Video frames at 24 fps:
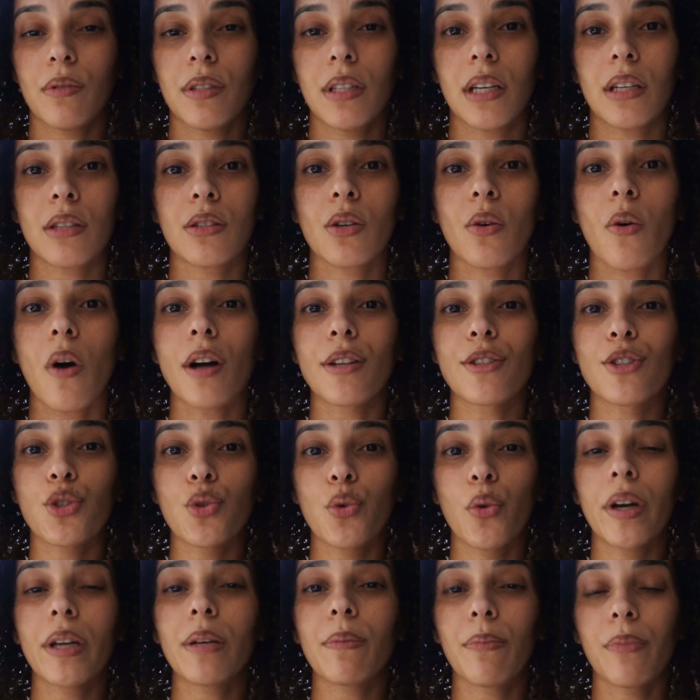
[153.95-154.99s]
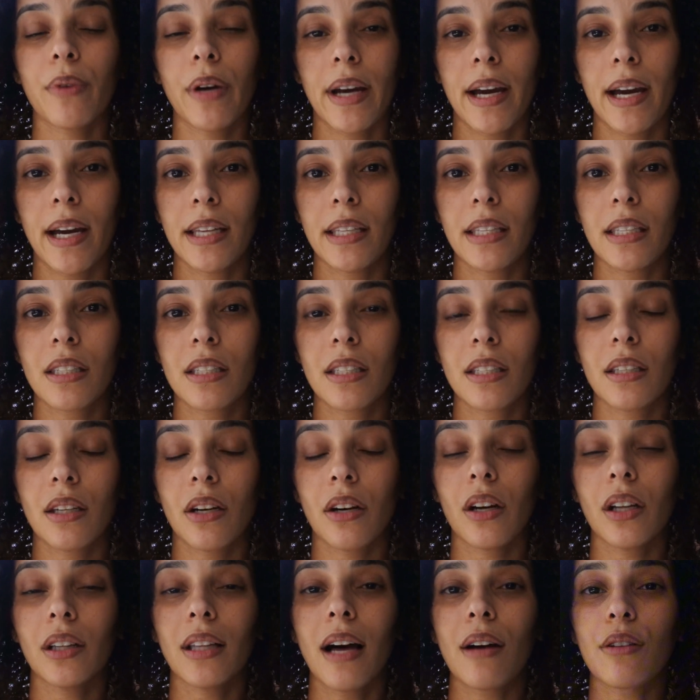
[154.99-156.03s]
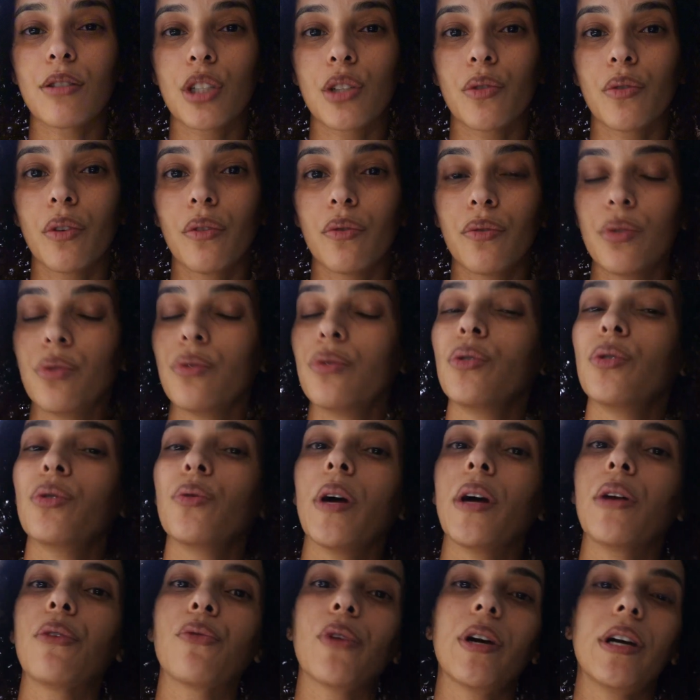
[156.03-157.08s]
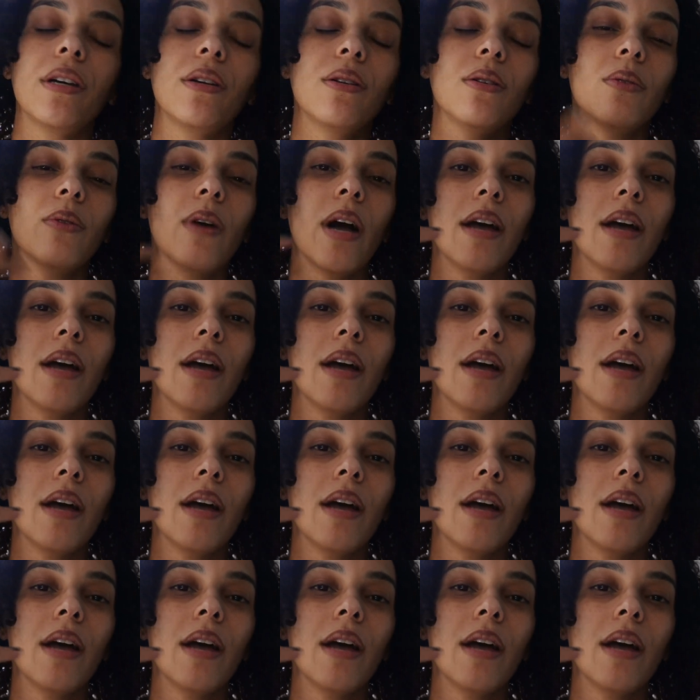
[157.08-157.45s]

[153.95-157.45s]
Like, so on Join Brands, they're allowed to review you and rate you.